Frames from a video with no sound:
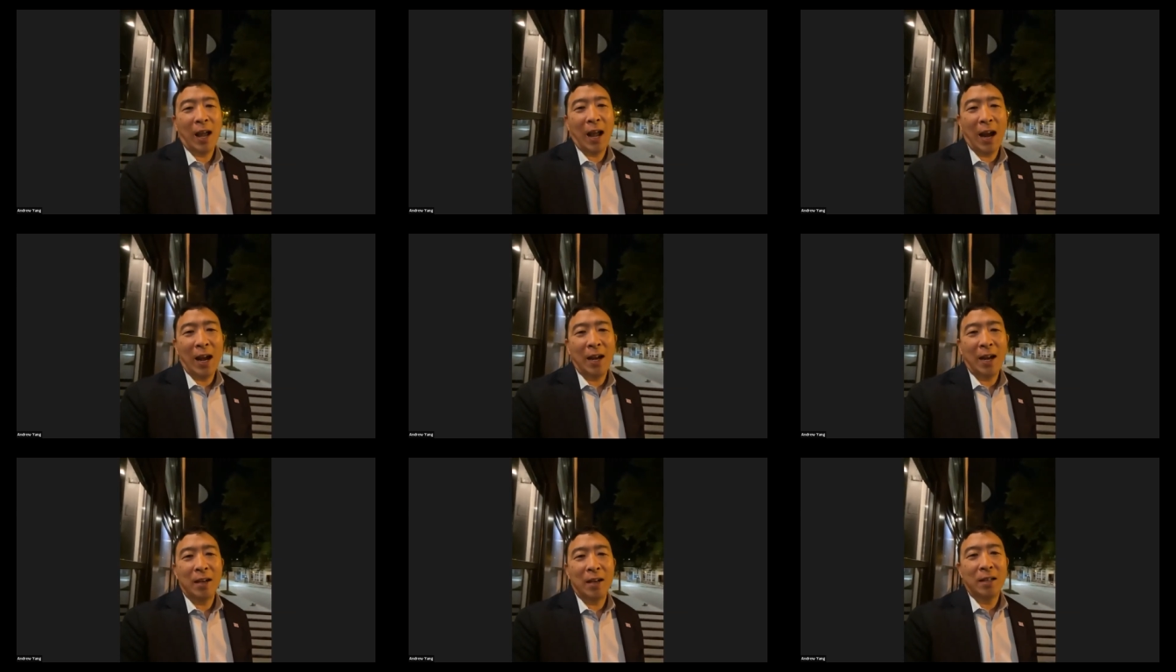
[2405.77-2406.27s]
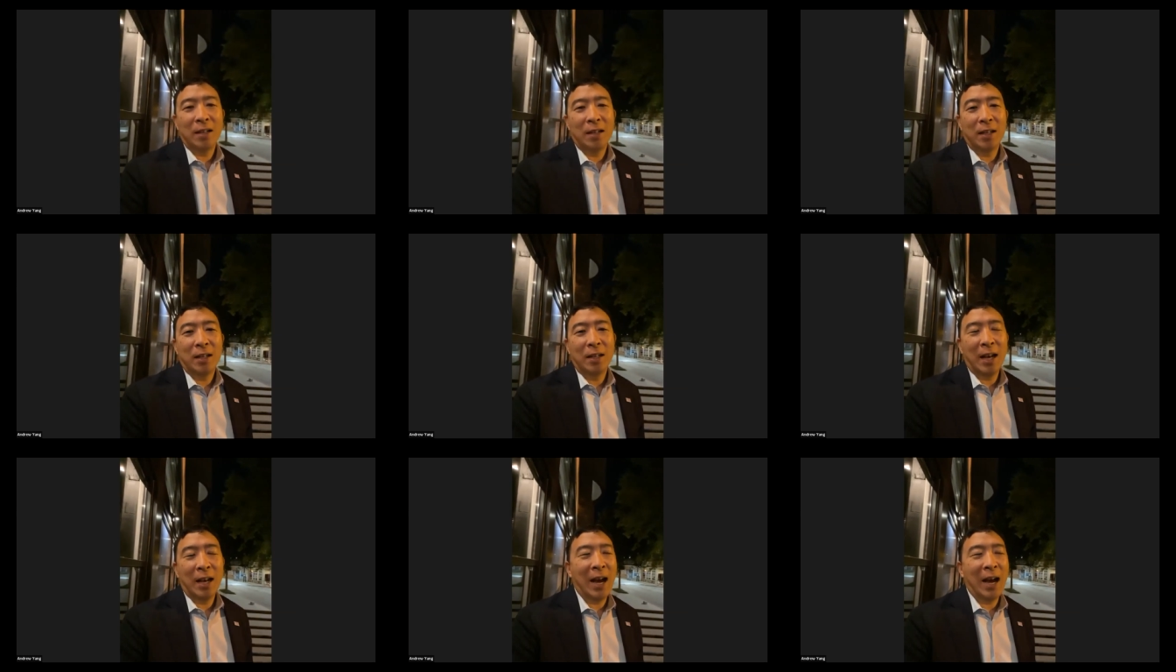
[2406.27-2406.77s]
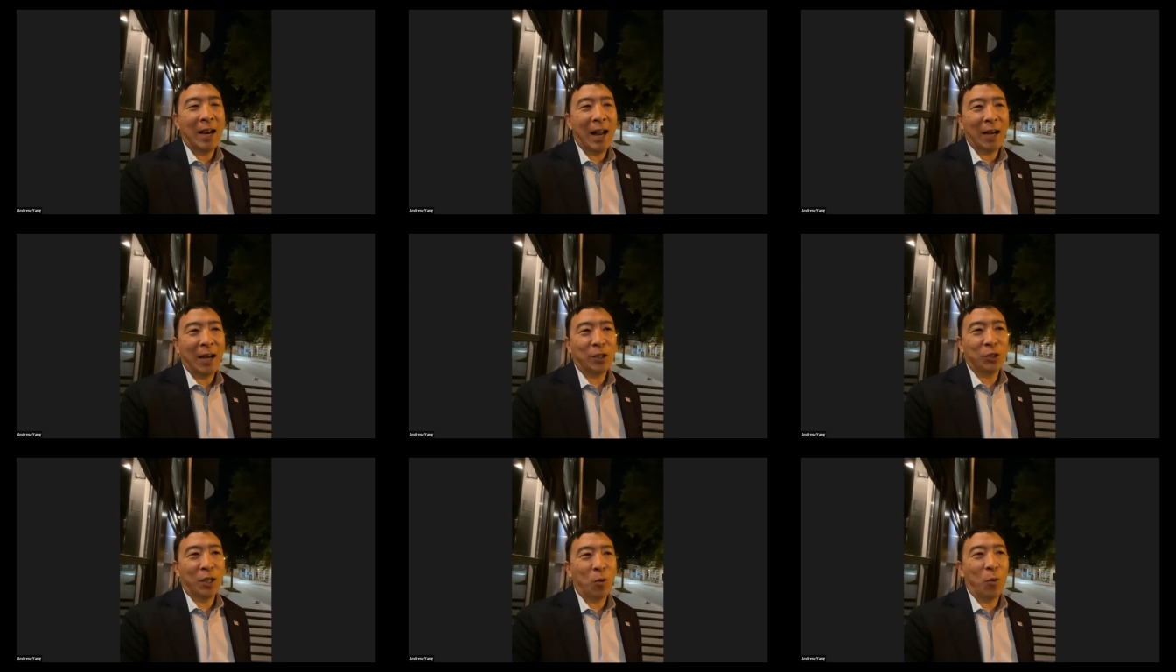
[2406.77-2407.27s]
and not
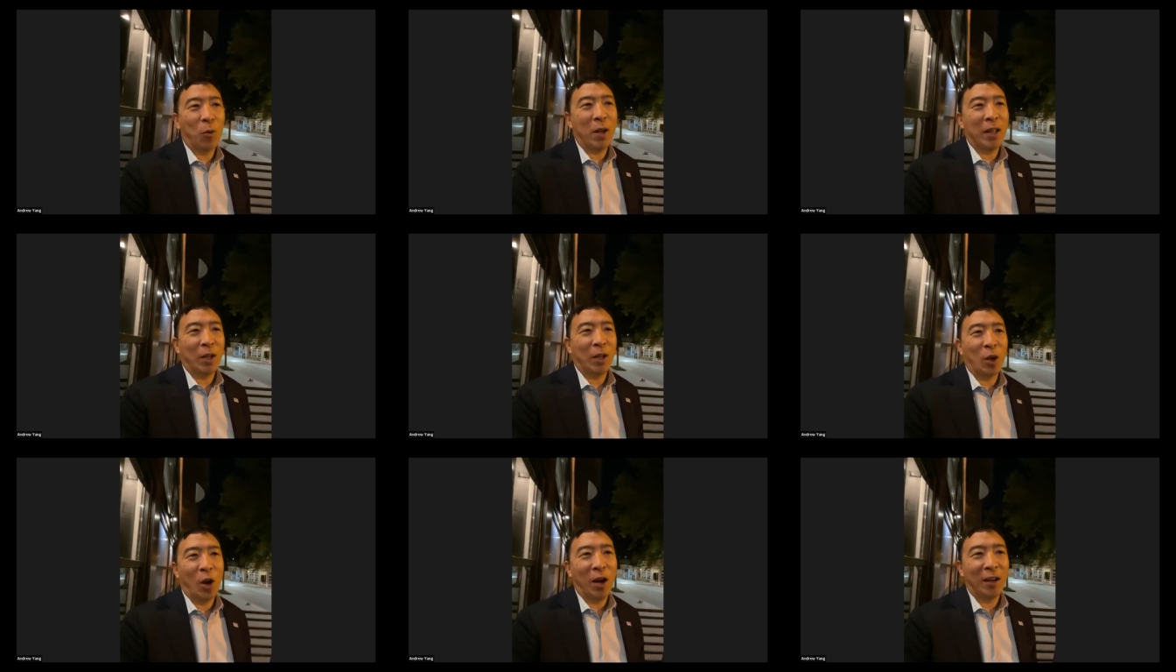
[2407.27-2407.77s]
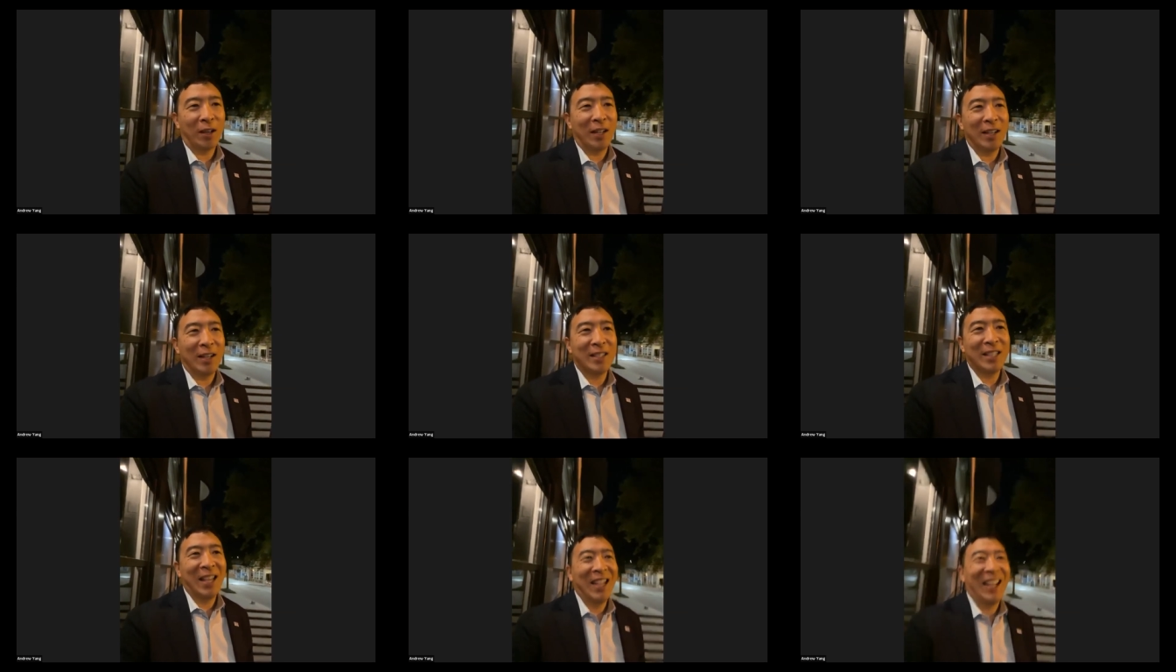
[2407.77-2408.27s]
actually win the caucus.